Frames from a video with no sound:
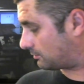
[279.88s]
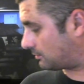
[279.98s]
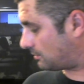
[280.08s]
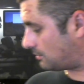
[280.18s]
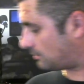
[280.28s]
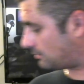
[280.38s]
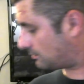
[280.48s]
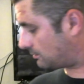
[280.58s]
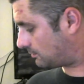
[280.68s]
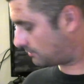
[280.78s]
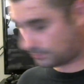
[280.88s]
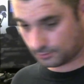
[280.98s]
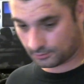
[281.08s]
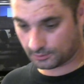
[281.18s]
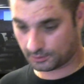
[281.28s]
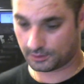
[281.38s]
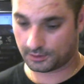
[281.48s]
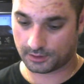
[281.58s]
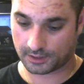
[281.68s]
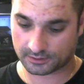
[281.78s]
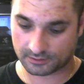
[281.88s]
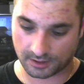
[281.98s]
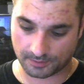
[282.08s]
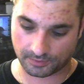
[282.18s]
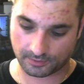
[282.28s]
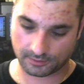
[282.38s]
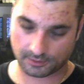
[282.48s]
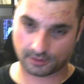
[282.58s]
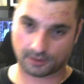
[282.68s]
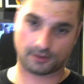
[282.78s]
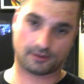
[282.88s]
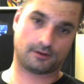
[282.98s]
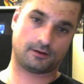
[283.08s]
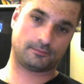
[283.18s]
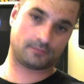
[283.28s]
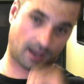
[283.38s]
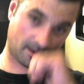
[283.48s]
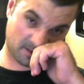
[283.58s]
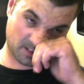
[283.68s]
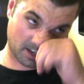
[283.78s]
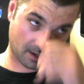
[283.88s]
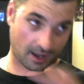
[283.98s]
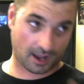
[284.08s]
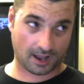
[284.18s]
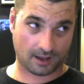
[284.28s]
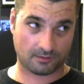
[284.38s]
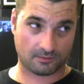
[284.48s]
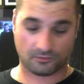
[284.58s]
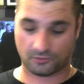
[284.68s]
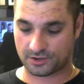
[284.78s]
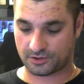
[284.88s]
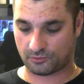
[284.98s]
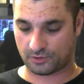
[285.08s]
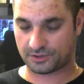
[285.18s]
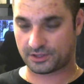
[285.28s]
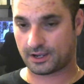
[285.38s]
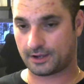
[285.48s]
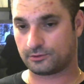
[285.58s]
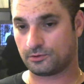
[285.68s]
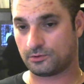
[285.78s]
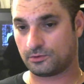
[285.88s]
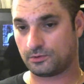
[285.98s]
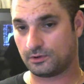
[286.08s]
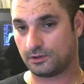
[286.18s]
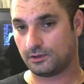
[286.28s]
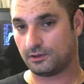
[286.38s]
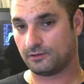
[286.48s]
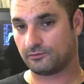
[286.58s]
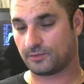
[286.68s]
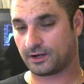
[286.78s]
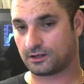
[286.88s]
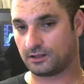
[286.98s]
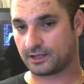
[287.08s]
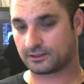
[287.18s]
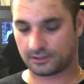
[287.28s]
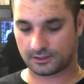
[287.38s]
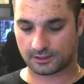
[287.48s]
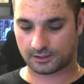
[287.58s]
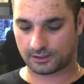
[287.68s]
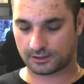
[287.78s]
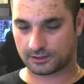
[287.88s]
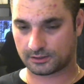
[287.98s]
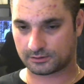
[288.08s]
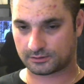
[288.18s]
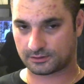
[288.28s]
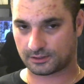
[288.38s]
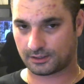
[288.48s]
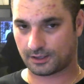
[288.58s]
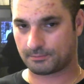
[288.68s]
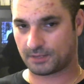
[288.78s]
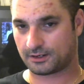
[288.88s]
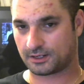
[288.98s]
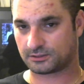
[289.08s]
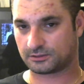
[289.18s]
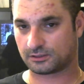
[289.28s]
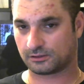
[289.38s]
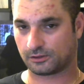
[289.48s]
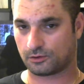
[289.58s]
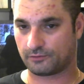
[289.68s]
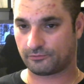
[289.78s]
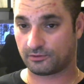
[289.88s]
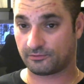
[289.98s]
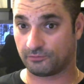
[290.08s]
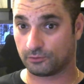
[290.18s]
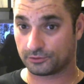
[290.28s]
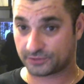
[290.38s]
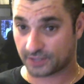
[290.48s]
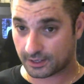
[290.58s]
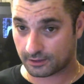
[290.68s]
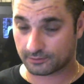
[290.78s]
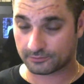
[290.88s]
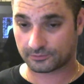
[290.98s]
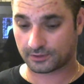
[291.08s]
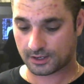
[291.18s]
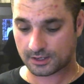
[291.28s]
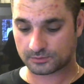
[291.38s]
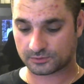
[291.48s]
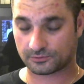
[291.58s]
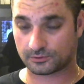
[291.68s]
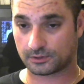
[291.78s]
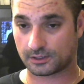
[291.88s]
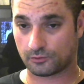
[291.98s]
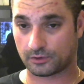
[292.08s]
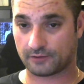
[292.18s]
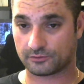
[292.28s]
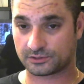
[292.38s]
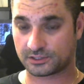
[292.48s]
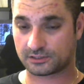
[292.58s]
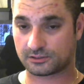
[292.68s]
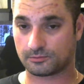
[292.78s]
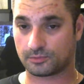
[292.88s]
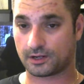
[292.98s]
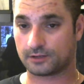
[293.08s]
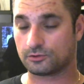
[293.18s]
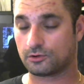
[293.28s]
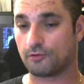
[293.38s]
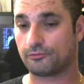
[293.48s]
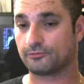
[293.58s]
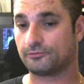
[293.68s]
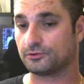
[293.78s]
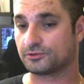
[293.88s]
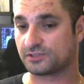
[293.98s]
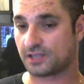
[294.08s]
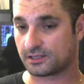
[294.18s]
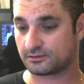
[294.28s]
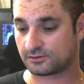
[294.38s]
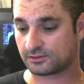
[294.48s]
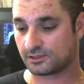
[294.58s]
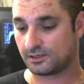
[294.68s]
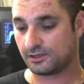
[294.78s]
And, next up, I like one thing I do for my collecting is I'm not necessarily going for a full set of games for whatever system, but I do go for full sets